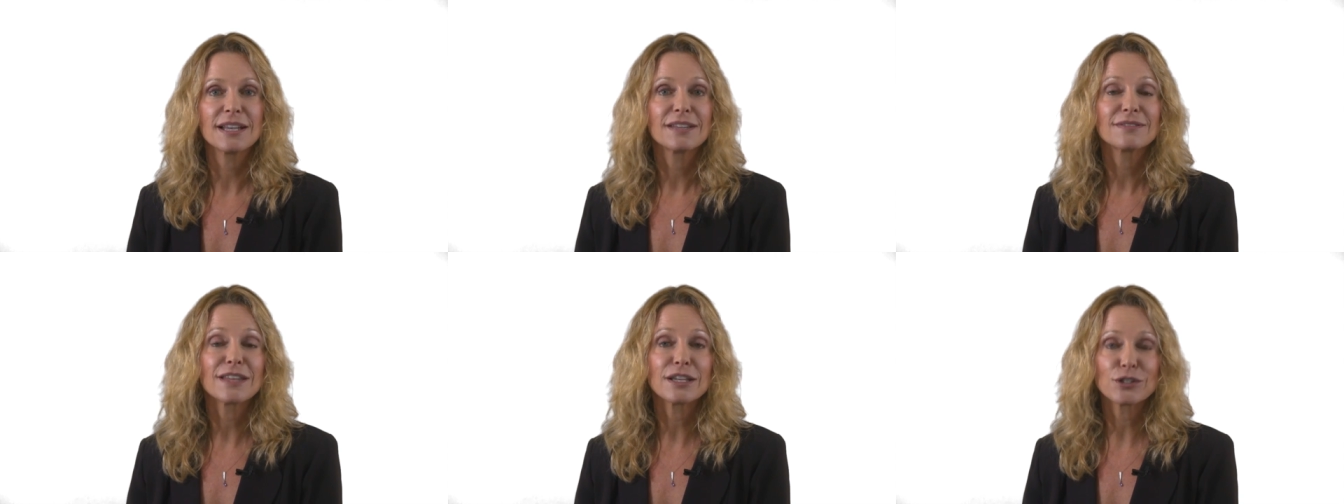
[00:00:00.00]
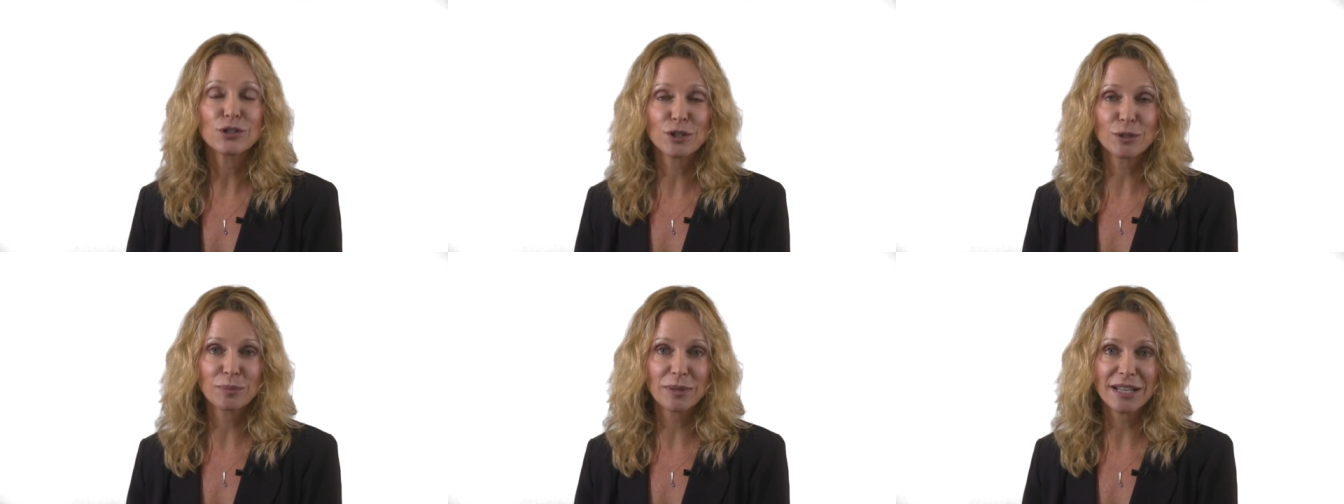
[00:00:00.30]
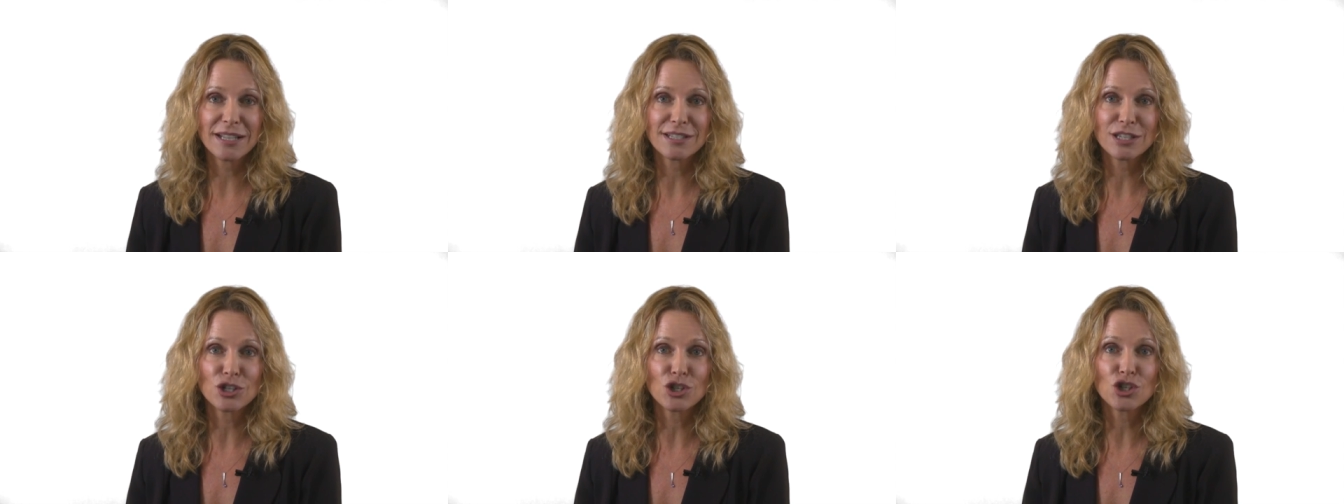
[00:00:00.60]
that took
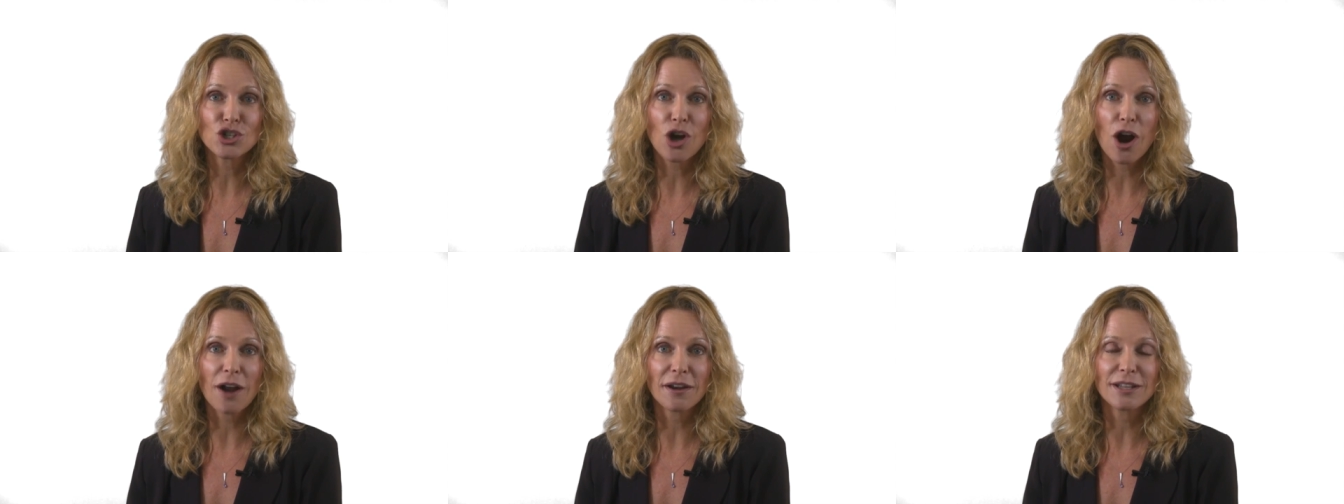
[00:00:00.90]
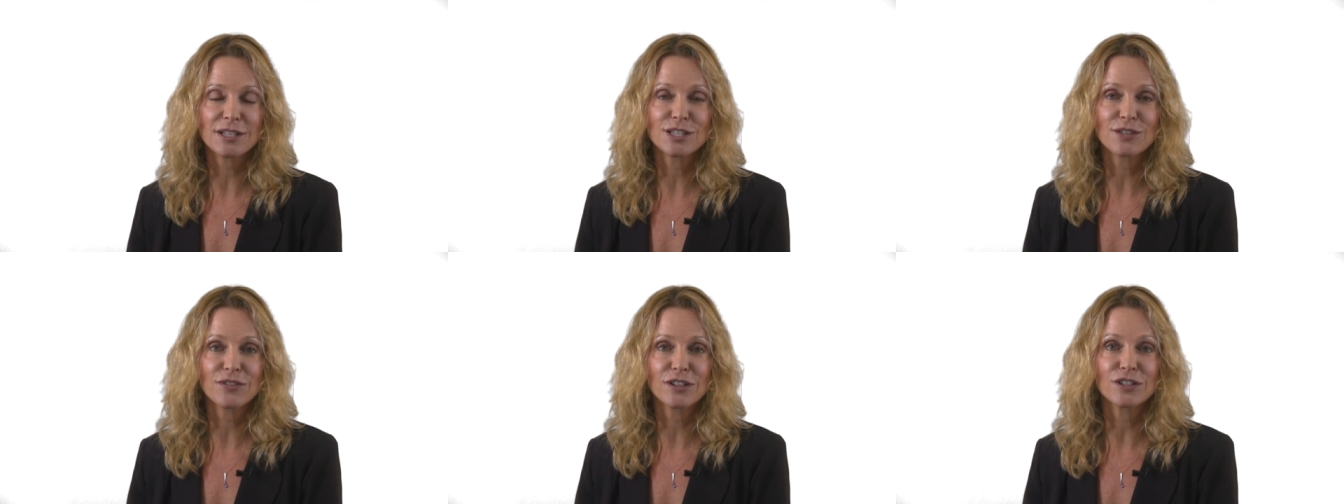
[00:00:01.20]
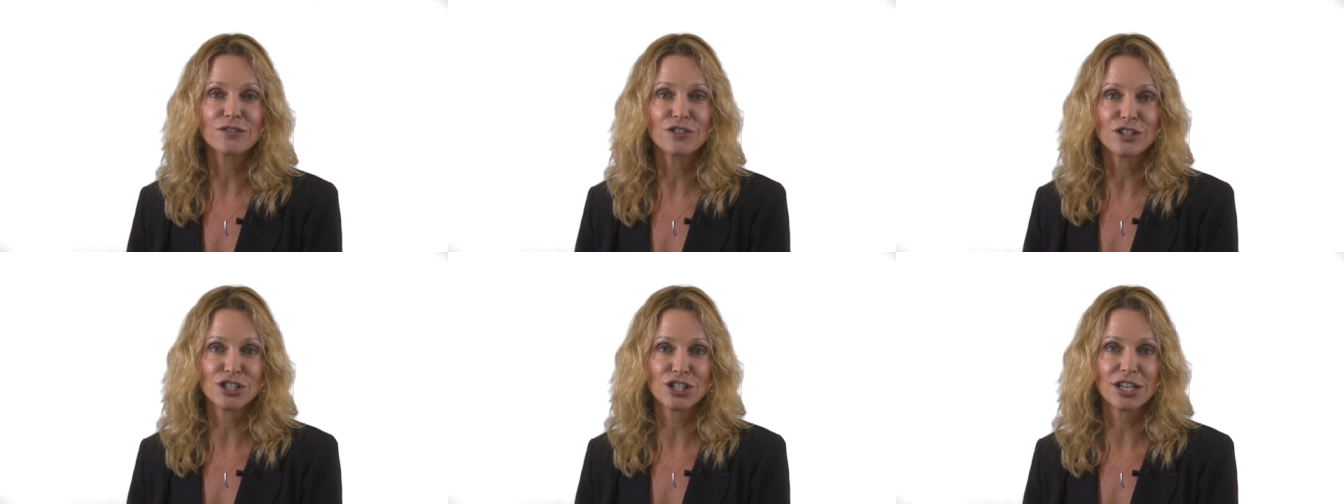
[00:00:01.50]
place in Charlottesville,
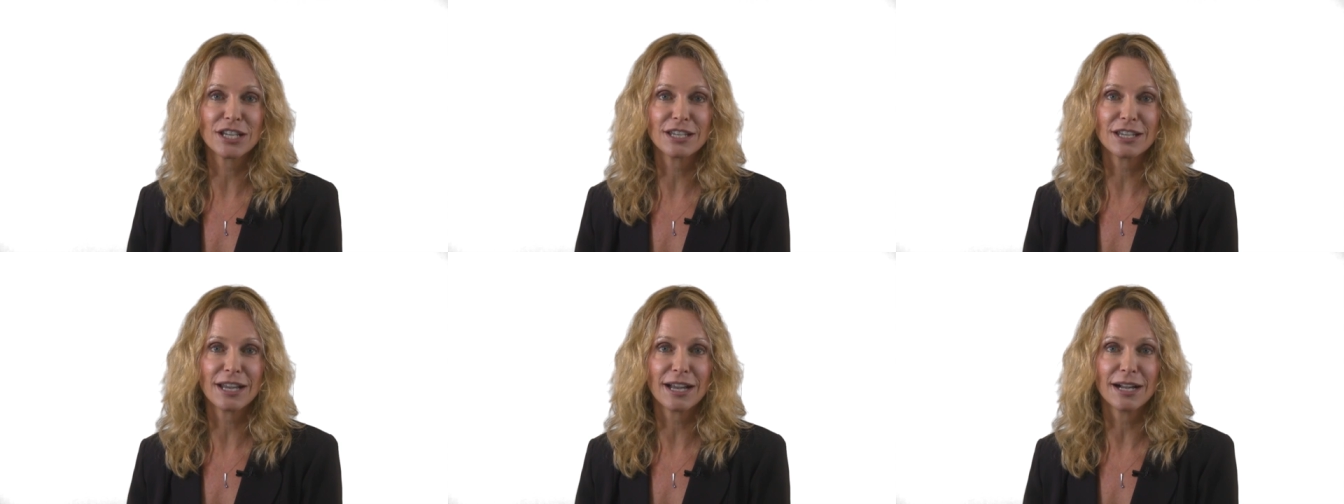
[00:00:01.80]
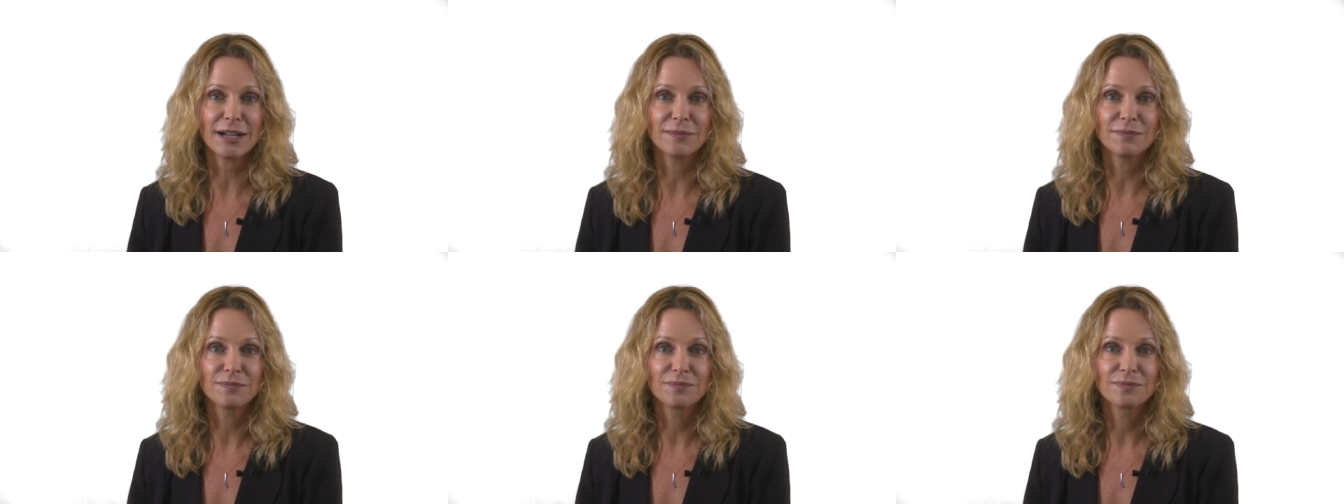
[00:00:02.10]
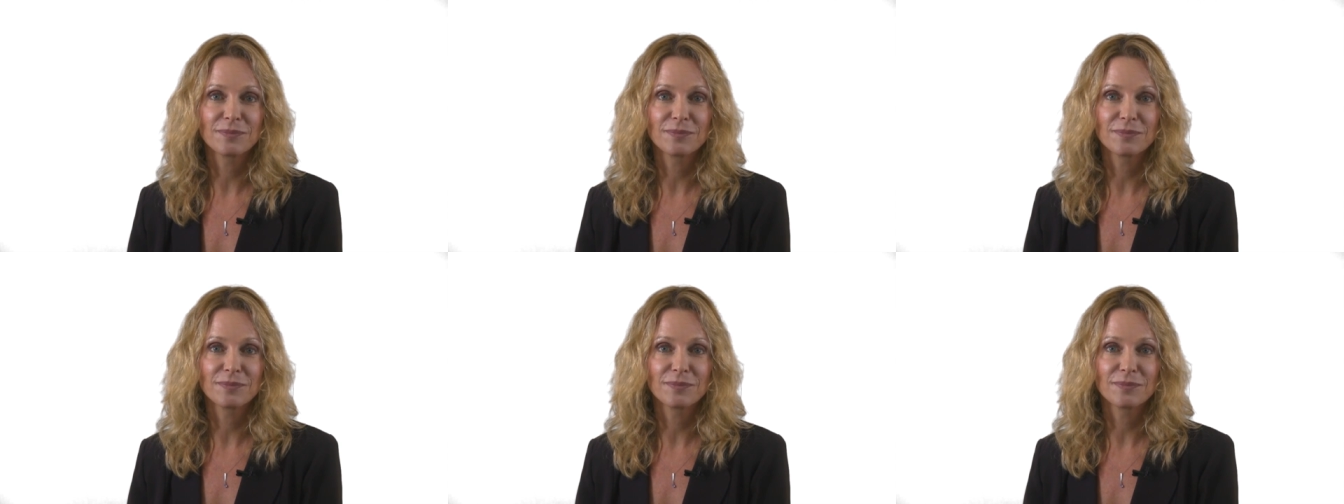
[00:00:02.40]
Virginia.